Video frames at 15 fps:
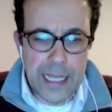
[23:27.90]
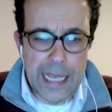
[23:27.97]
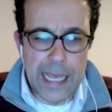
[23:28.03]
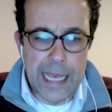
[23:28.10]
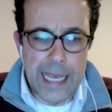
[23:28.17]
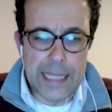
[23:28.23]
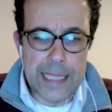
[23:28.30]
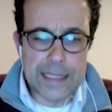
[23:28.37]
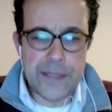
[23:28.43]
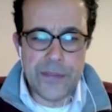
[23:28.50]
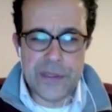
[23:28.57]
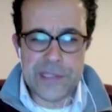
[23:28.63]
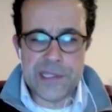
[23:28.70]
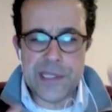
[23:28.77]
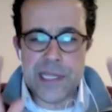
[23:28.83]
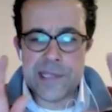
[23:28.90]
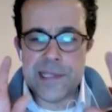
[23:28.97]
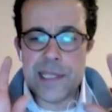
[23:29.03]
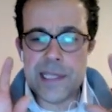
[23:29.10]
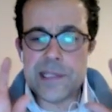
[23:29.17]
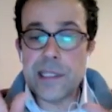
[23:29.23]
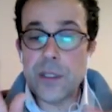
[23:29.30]
And this
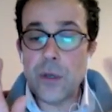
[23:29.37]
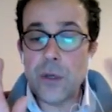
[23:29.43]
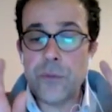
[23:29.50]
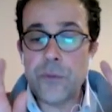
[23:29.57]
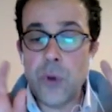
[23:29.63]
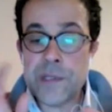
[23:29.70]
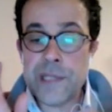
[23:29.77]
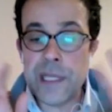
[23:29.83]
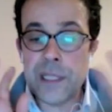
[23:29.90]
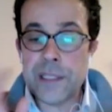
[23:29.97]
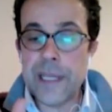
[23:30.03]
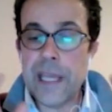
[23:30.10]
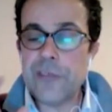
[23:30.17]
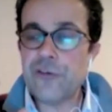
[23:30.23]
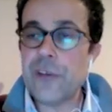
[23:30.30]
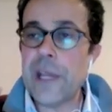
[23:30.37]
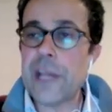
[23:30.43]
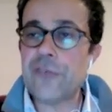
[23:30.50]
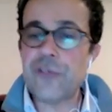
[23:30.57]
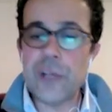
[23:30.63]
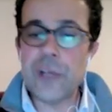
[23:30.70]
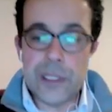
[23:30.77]
necessity of consultation
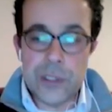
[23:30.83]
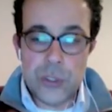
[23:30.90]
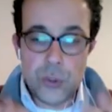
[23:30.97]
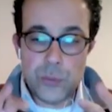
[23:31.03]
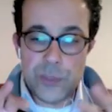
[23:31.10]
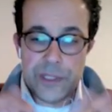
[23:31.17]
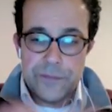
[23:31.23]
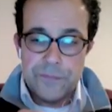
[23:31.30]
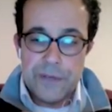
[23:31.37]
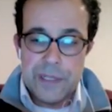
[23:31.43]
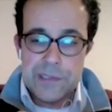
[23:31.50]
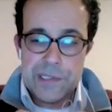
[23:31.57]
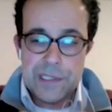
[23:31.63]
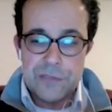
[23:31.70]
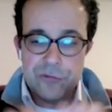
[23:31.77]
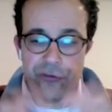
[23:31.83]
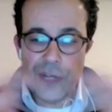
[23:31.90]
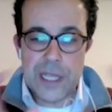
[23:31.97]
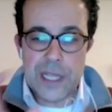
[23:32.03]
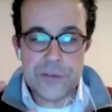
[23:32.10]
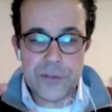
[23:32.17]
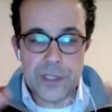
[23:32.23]
actually in human affairs in
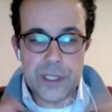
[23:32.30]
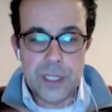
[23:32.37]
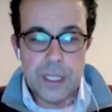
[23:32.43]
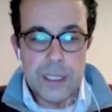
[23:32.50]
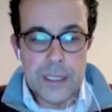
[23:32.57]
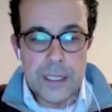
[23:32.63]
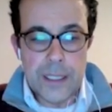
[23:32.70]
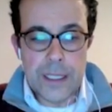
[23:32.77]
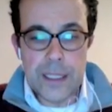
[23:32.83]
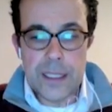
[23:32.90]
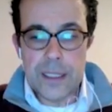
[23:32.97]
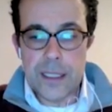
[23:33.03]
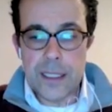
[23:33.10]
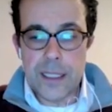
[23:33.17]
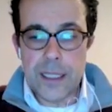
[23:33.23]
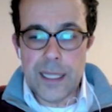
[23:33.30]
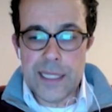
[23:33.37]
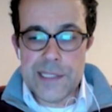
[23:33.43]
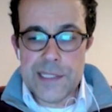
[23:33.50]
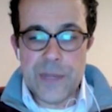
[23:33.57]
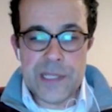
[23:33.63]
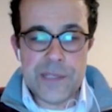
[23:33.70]
general,
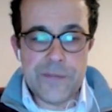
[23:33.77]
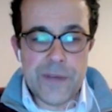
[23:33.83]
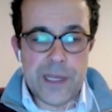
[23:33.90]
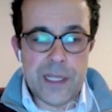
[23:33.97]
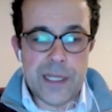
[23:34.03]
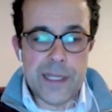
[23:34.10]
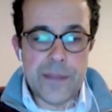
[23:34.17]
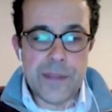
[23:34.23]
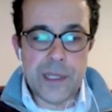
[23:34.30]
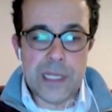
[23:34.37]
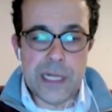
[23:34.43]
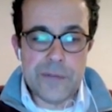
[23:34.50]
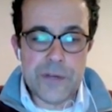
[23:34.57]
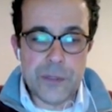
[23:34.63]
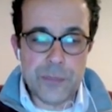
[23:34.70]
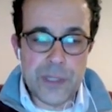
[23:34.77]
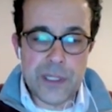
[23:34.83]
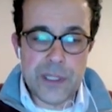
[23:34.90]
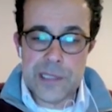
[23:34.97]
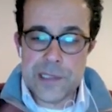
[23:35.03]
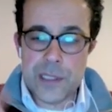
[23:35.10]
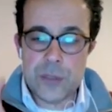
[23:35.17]
and specifically in the
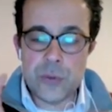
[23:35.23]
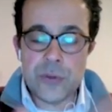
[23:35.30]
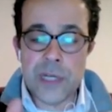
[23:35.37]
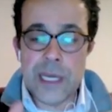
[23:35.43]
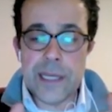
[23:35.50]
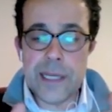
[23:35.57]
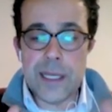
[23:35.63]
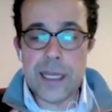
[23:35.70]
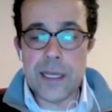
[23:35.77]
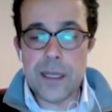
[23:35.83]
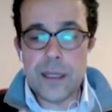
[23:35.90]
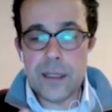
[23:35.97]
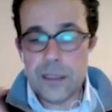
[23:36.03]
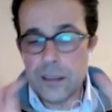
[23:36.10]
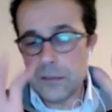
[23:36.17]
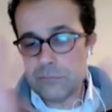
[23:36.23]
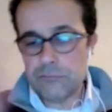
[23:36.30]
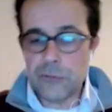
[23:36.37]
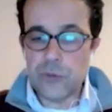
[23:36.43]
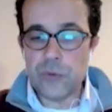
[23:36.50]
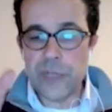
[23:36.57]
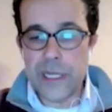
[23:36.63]
government, is a
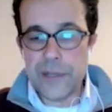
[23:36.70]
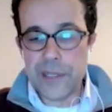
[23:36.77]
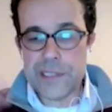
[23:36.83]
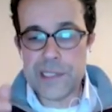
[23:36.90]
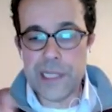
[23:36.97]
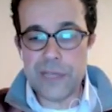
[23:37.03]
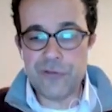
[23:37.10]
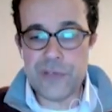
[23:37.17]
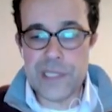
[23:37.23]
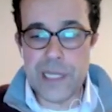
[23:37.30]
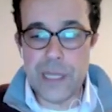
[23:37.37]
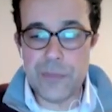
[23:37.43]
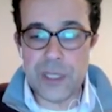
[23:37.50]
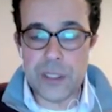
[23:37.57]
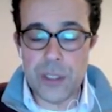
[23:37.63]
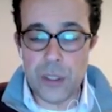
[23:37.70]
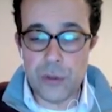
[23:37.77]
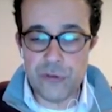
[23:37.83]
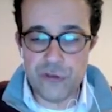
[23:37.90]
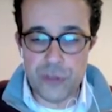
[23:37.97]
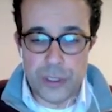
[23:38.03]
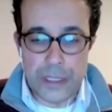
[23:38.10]
Quranic/Islamic
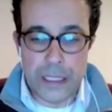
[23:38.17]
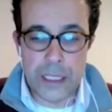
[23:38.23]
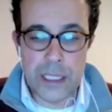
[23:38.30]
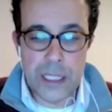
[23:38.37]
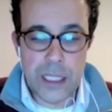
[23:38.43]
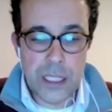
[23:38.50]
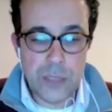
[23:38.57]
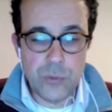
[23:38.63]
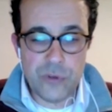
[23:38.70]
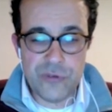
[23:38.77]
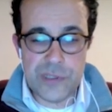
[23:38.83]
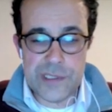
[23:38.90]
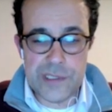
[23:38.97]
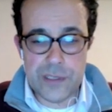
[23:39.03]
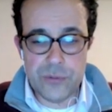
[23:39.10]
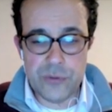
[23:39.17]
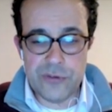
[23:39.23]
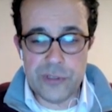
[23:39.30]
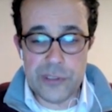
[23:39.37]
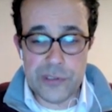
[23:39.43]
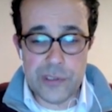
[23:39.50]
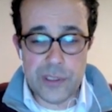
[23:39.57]
notion, which is
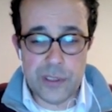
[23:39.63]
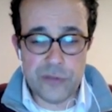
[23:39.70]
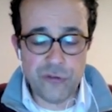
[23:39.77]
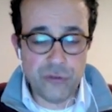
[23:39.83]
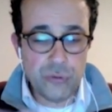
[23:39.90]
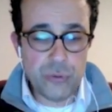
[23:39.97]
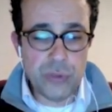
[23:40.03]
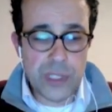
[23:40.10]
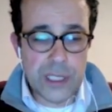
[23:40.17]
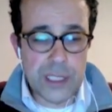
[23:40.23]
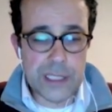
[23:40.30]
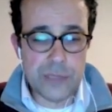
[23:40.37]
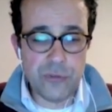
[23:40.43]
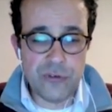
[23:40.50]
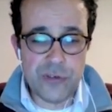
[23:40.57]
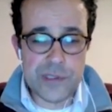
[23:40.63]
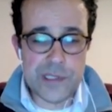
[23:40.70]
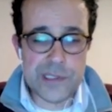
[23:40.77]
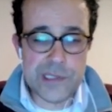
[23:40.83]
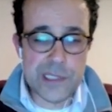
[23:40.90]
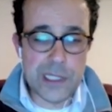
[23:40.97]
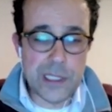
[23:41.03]
shura, and which
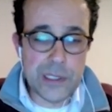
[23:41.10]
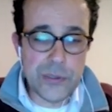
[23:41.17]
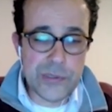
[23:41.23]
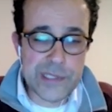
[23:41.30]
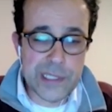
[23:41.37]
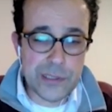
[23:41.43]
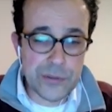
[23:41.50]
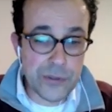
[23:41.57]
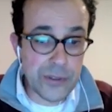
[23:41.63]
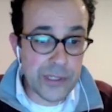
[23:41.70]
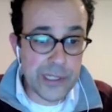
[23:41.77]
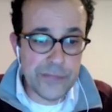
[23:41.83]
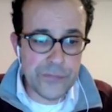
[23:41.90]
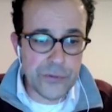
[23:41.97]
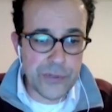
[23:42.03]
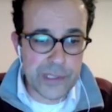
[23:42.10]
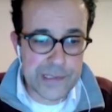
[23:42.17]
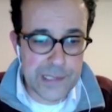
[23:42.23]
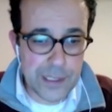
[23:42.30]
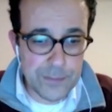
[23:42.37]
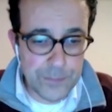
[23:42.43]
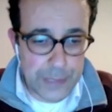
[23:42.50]
is still used in Turkey, for
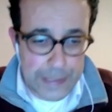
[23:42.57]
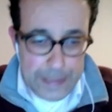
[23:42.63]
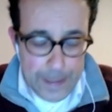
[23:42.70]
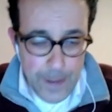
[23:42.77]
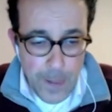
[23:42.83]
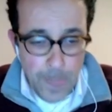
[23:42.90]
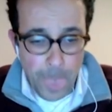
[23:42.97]
example.